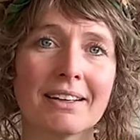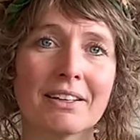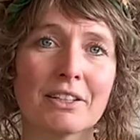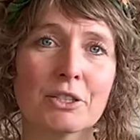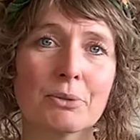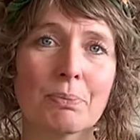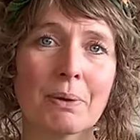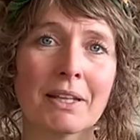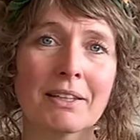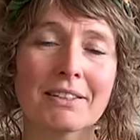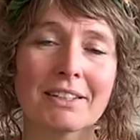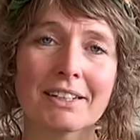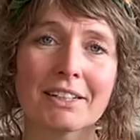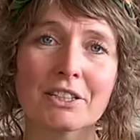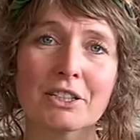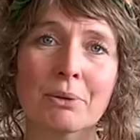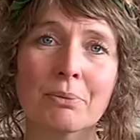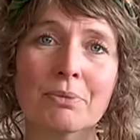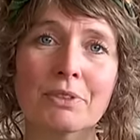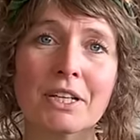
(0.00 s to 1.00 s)
spent there
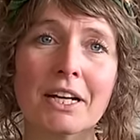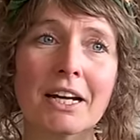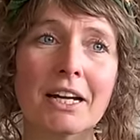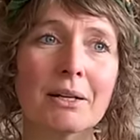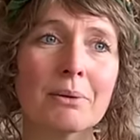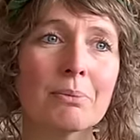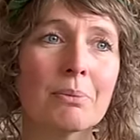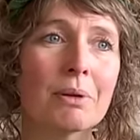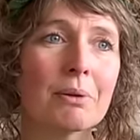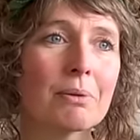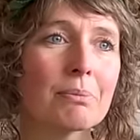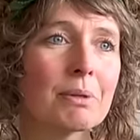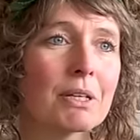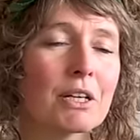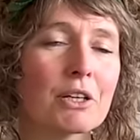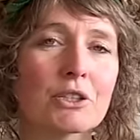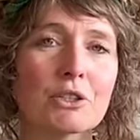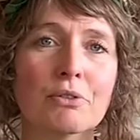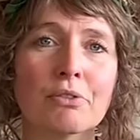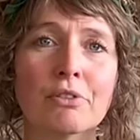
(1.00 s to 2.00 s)
some time
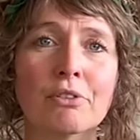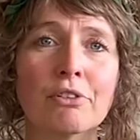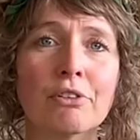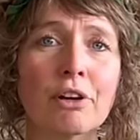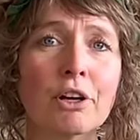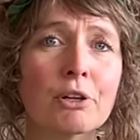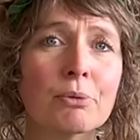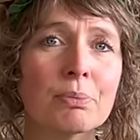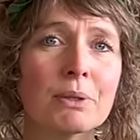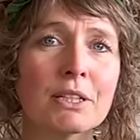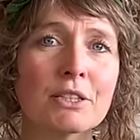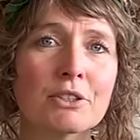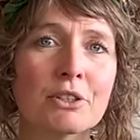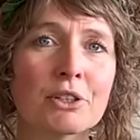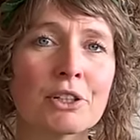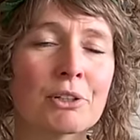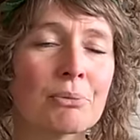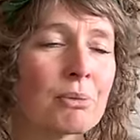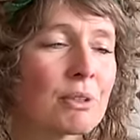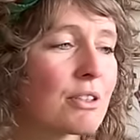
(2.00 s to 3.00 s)
because of a rugby
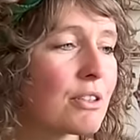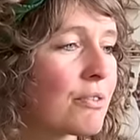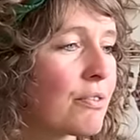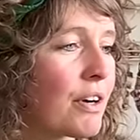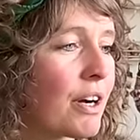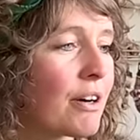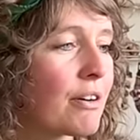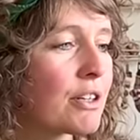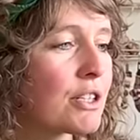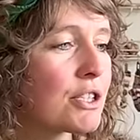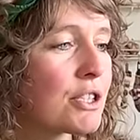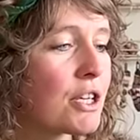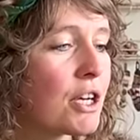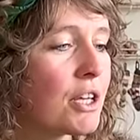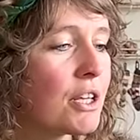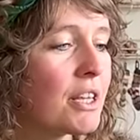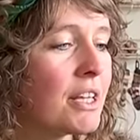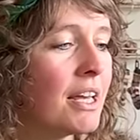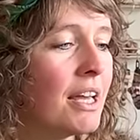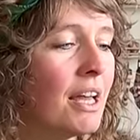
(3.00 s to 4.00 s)
tournament of our
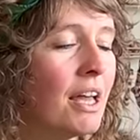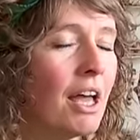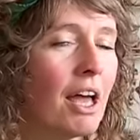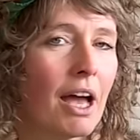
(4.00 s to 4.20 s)
son.